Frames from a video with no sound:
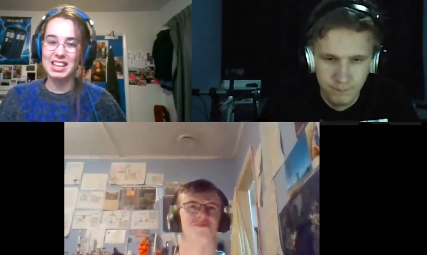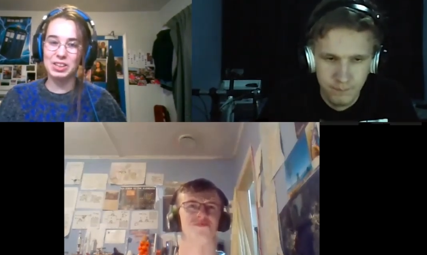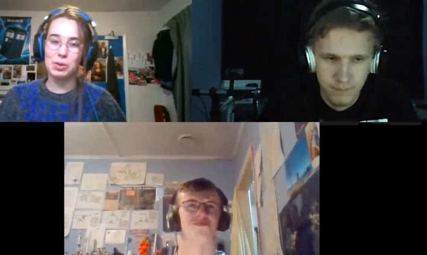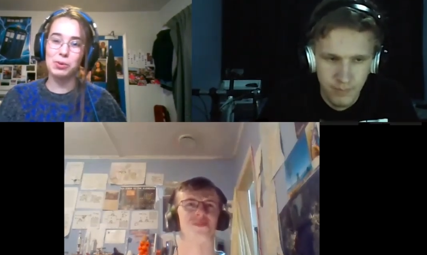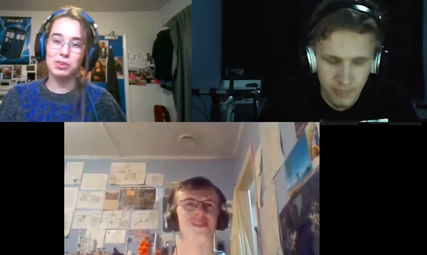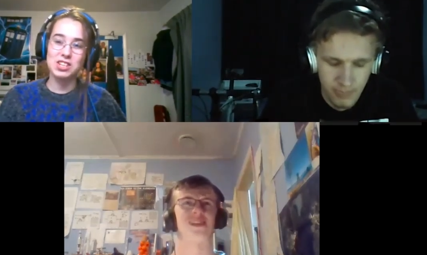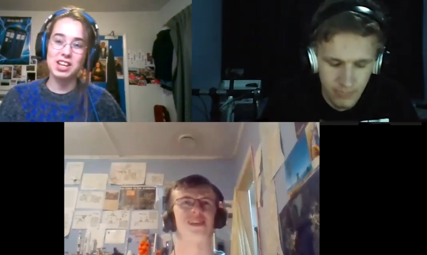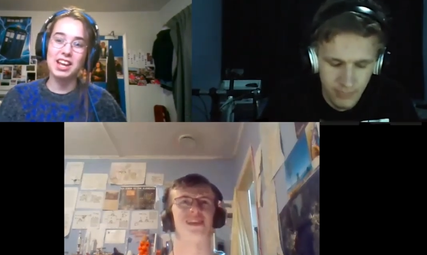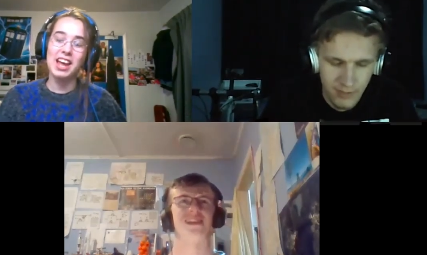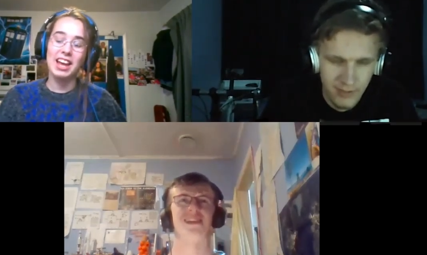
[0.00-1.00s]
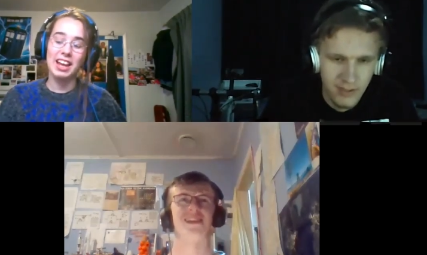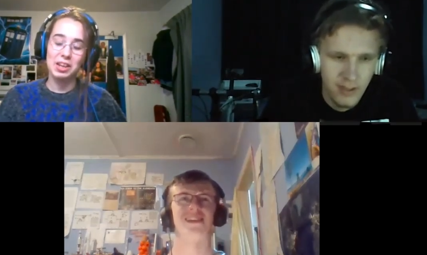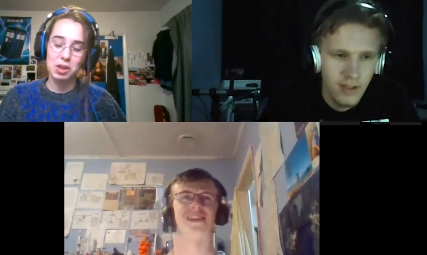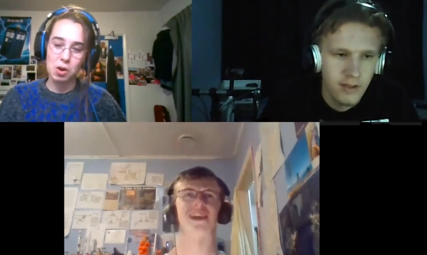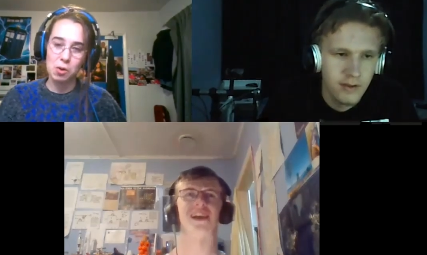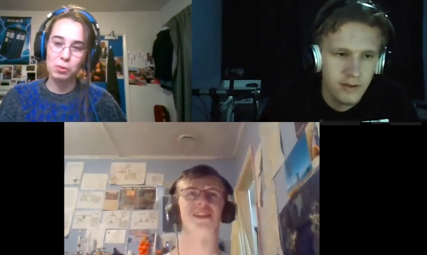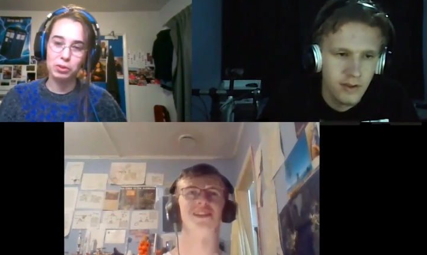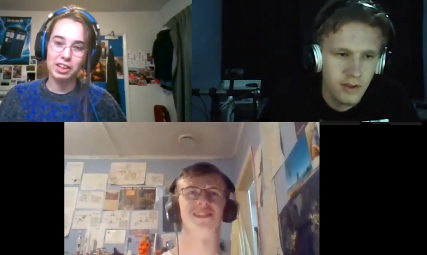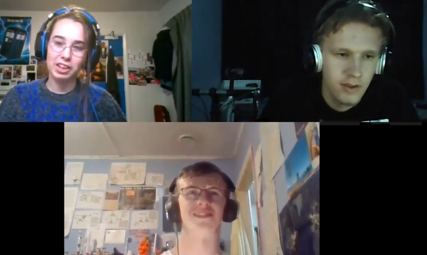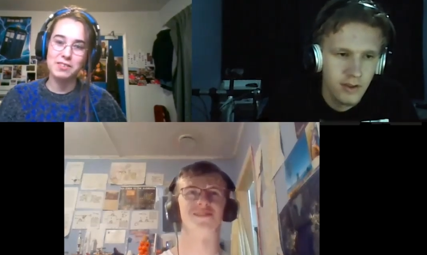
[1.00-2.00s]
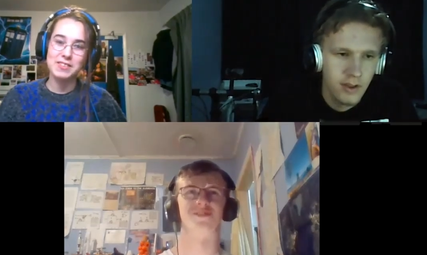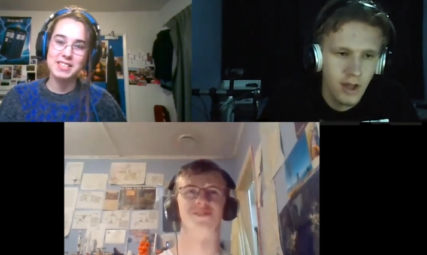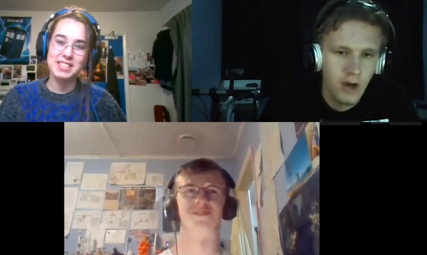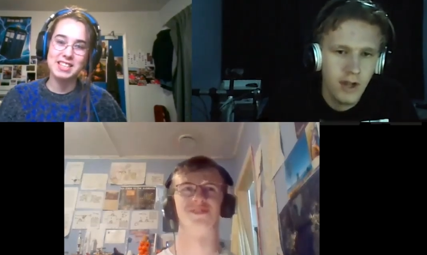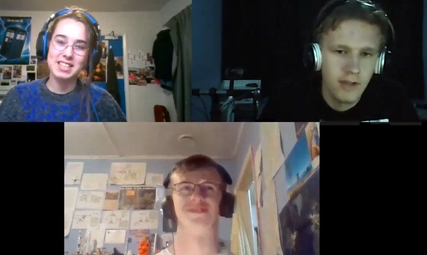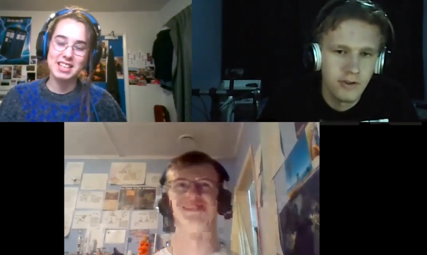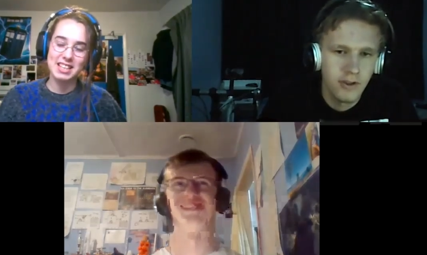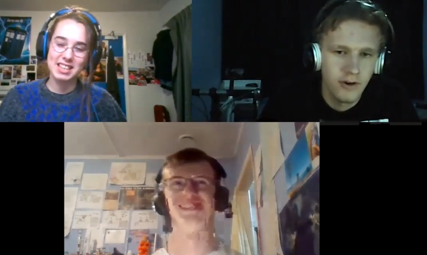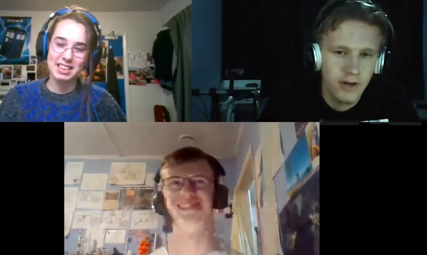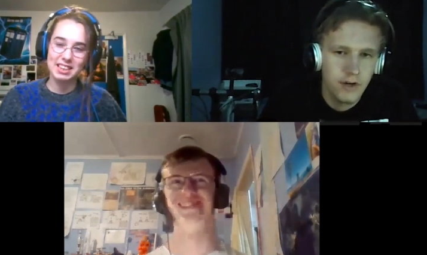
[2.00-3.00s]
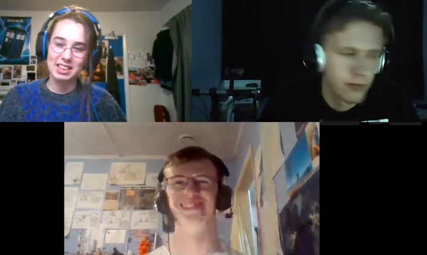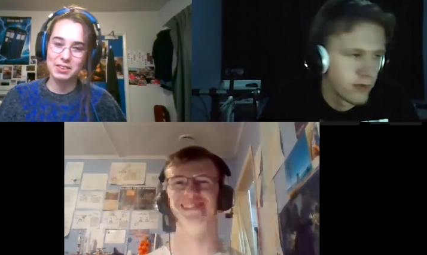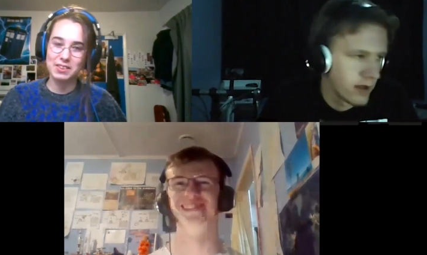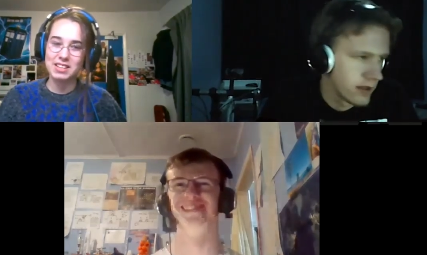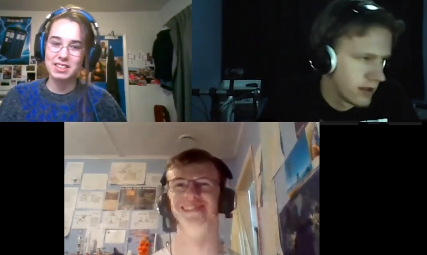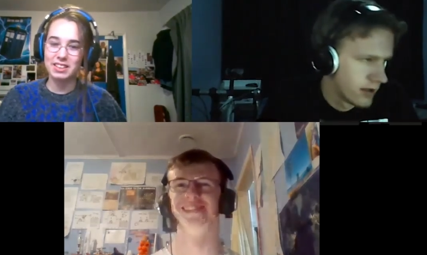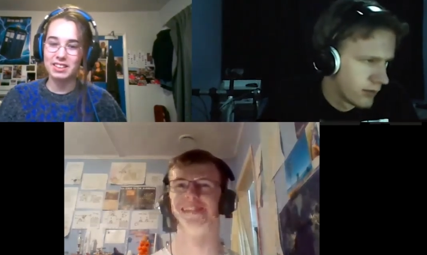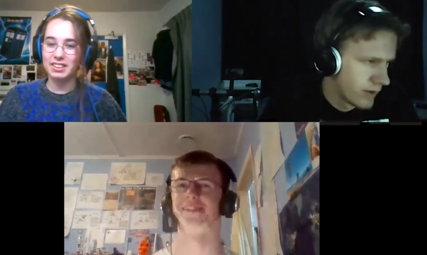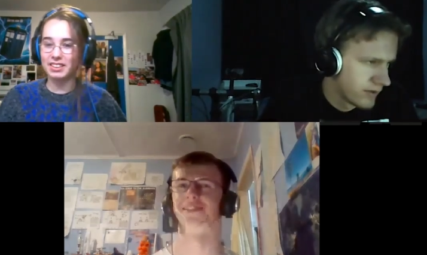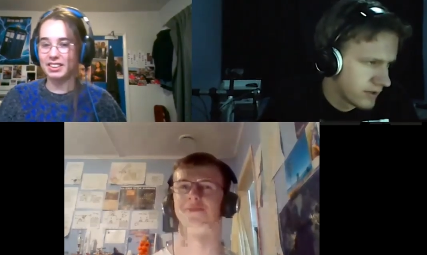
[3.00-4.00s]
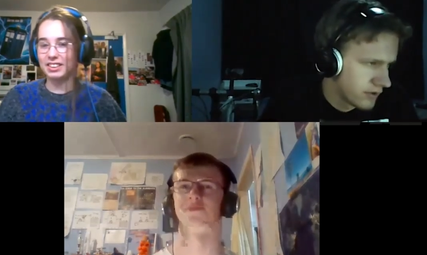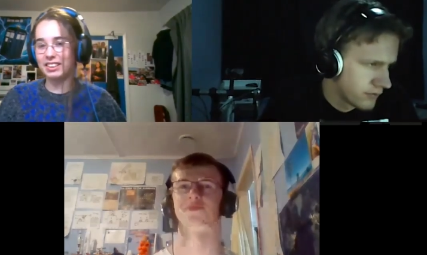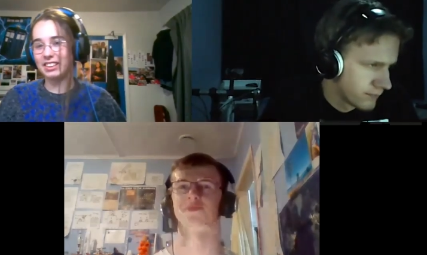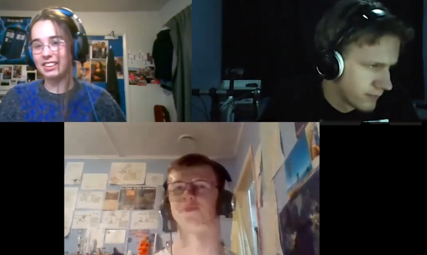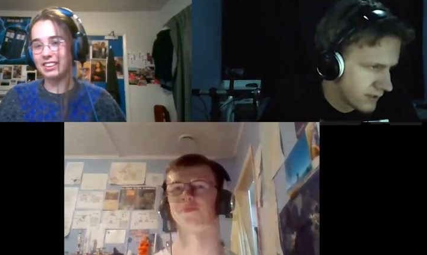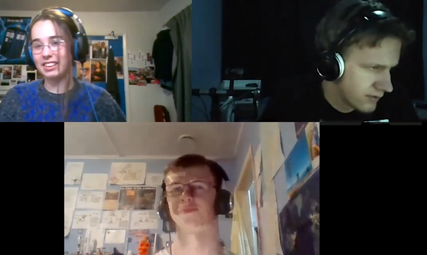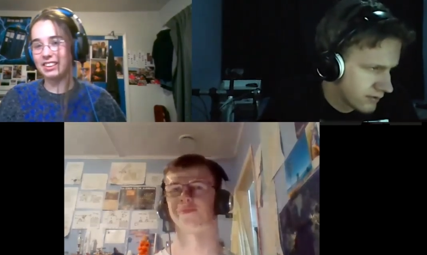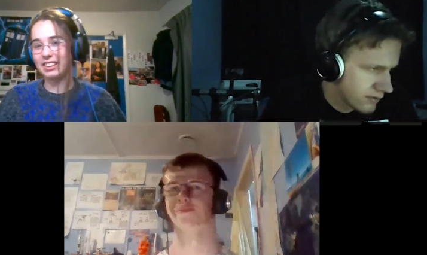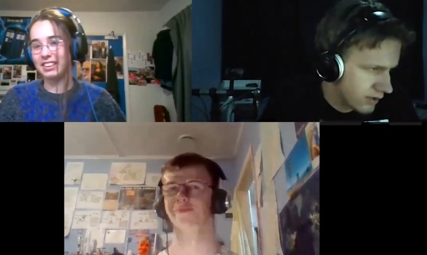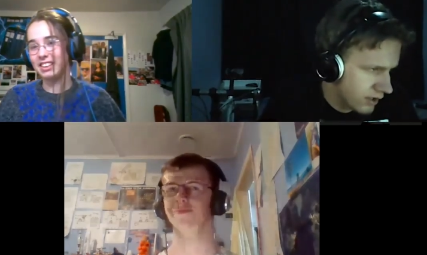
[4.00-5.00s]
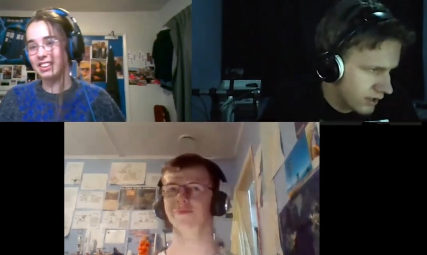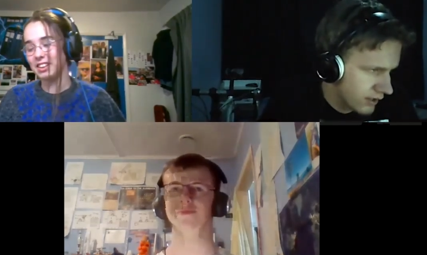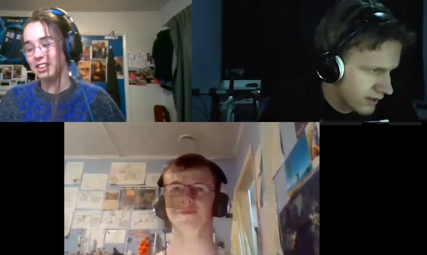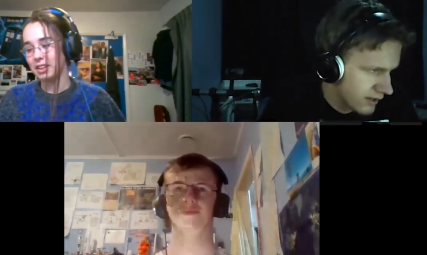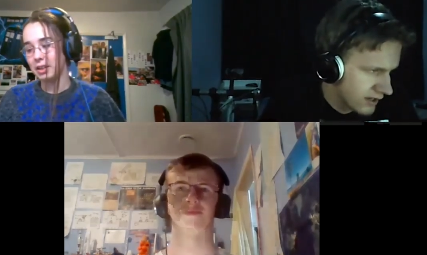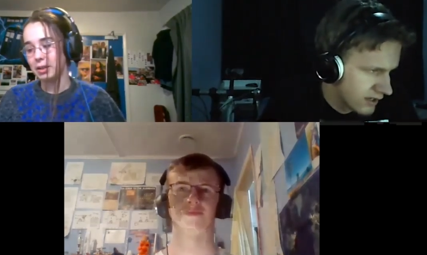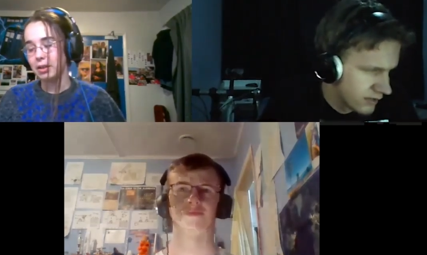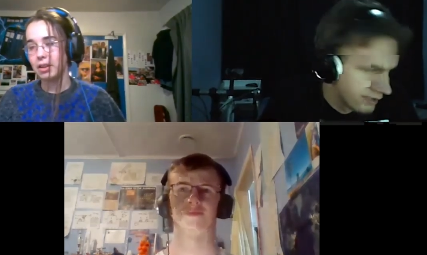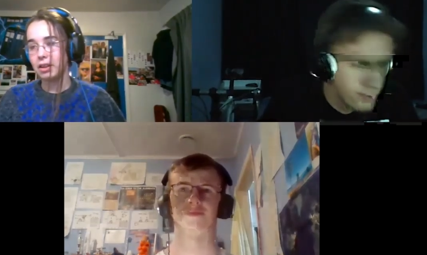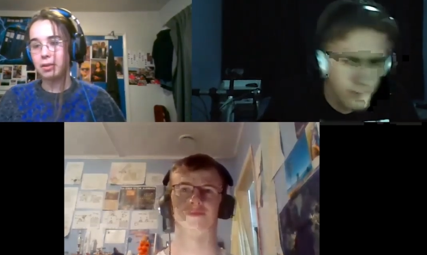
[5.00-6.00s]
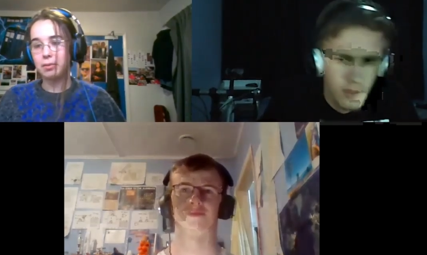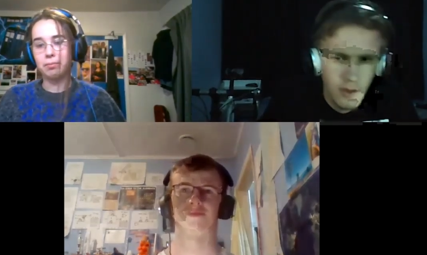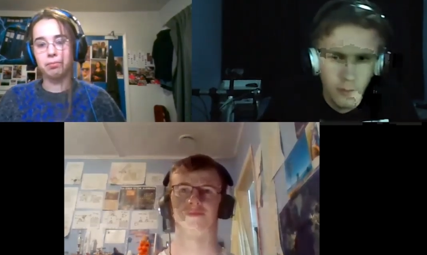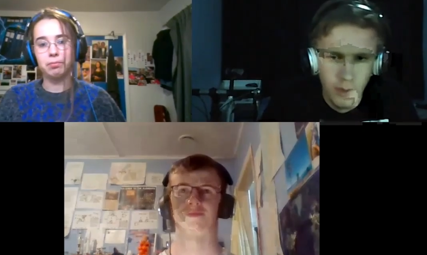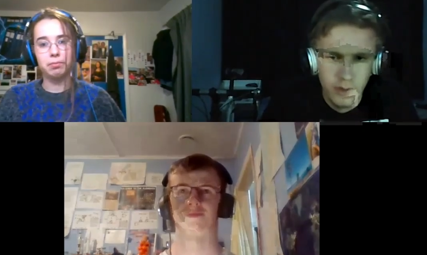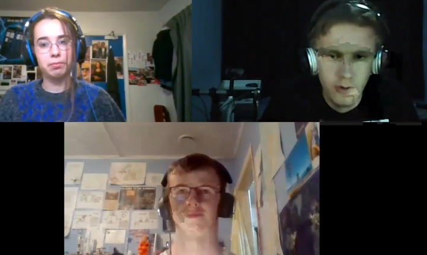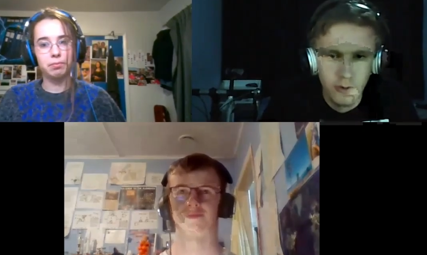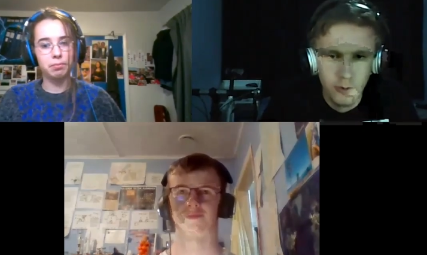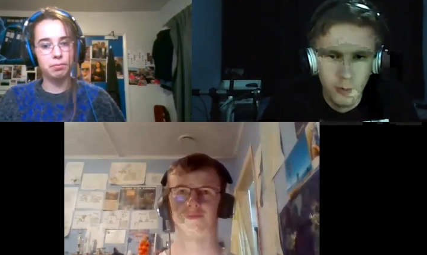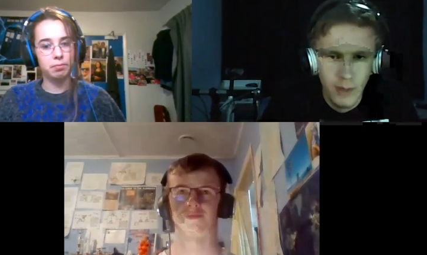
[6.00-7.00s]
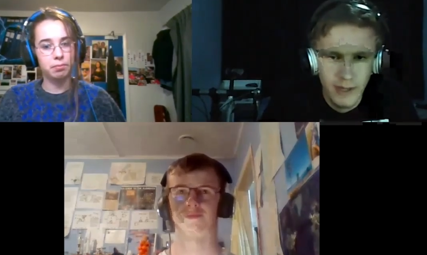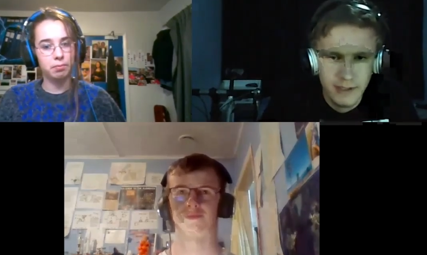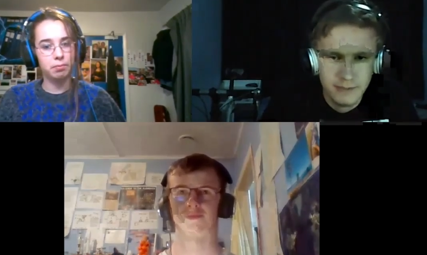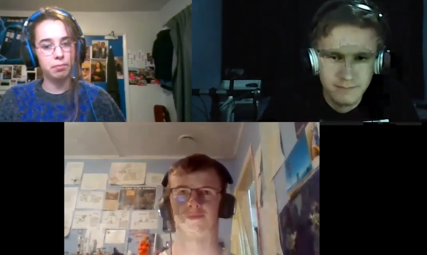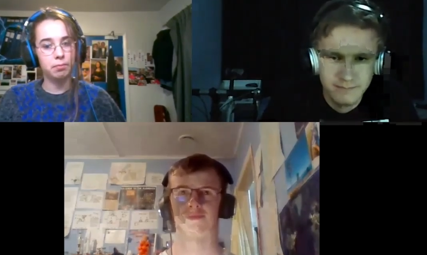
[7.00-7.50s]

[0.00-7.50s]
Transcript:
Speaker 1: Yorkshire, nowhere else.
Speaker 2: Okay, so there are a couple of other ones that you've missed. Um, one goes quack.